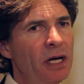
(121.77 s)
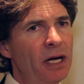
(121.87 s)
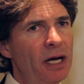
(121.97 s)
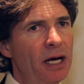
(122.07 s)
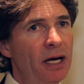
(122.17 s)

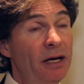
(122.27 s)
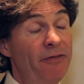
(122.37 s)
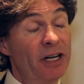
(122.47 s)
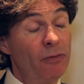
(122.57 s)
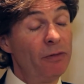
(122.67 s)
In
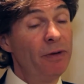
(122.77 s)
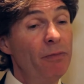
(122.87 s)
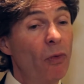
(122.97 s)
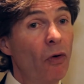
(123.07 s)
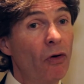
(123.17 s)
fact, it would
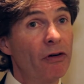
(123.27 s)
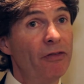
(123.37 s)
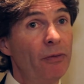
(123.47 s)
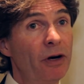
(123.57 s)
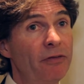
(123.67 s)
more if
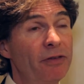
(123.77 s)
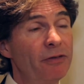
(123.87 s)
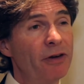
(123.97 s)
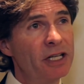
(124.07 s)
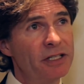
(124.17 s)
it weren't for
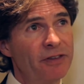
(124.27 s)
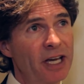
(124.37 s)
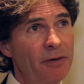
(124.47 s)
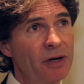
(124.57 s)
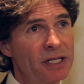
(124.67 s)
the rigours of
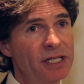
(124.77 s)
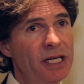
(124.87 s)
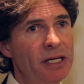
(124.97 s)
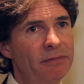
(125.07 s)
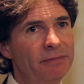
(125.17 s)
KYC.